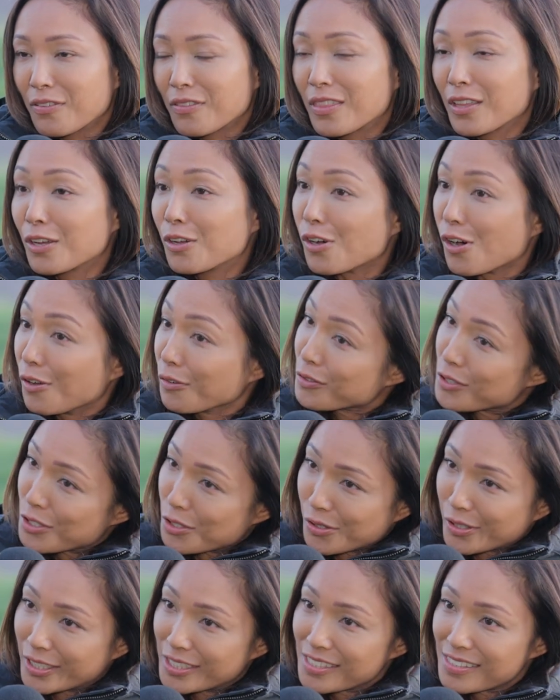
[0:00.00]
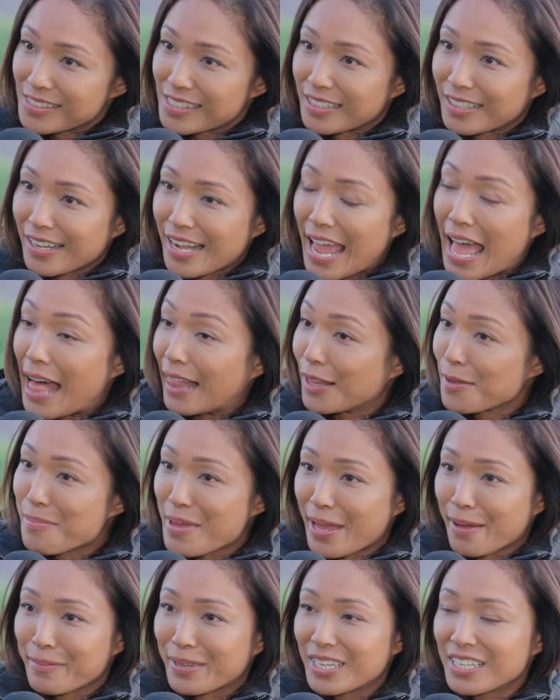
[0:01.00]
the Gulf Shores in
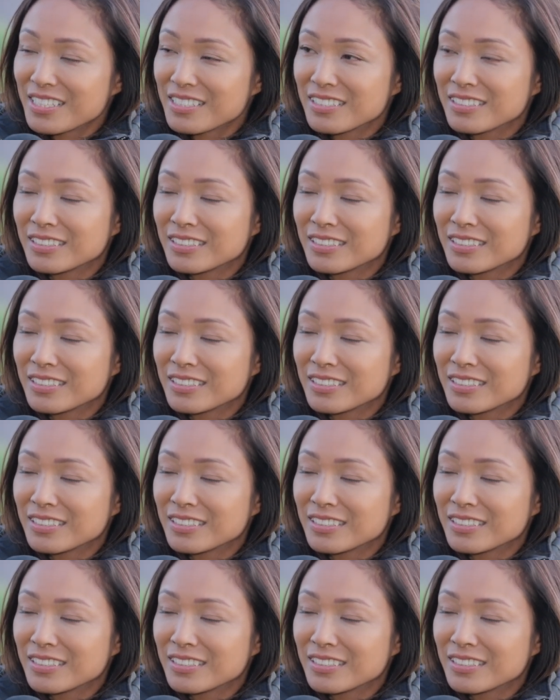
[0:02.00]
Alabama.